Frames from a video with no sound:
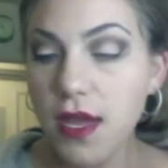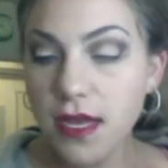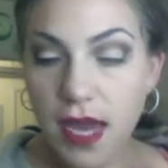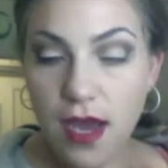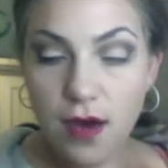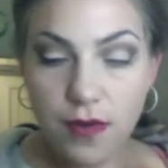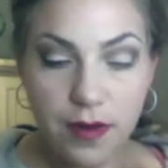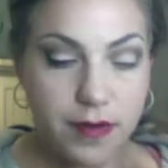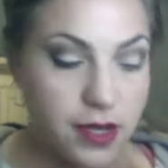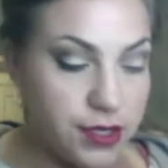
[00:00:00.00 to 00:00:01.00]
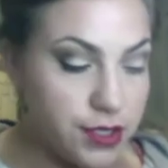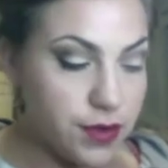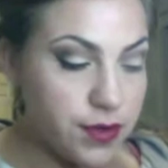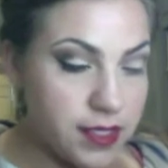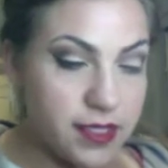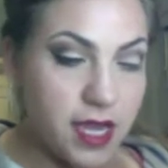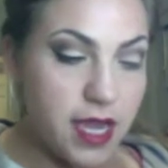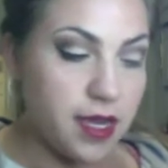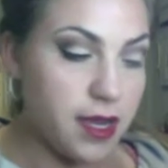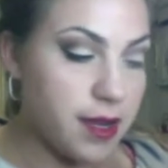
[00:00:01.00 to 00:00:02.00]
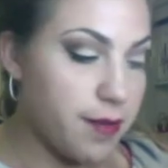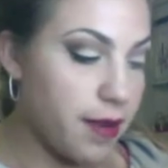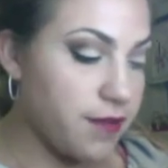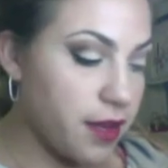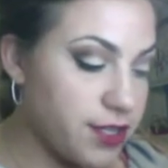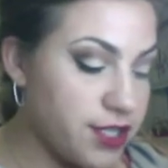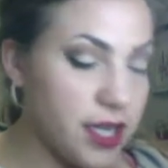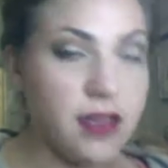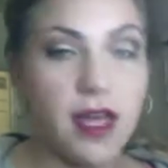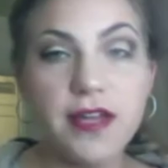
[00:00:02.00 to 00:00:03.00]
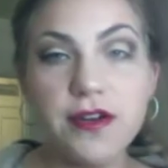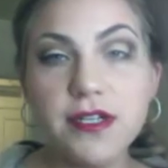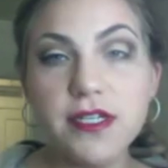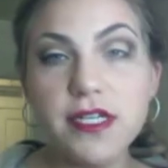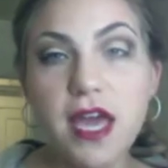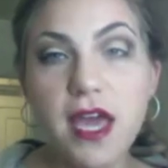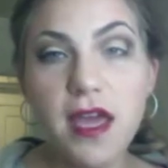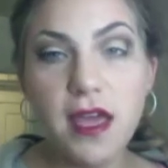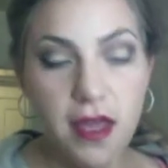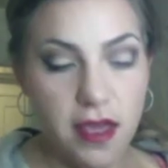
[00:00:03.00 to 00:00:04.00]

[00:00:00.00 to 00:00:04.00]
Now what I'm going to do is take, I've got a gel liner today.